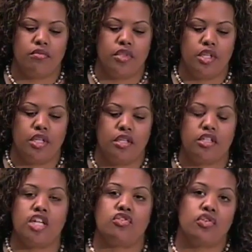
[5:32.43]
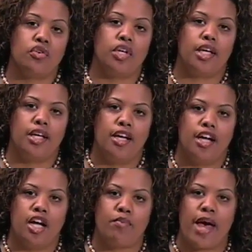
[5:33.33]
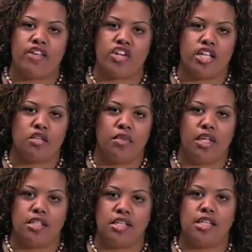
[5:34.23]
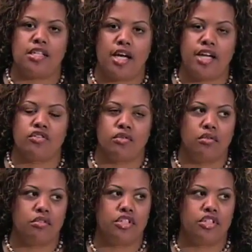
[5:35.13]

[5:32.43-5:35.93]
the state's attorney, Pat Jessamy, since high school.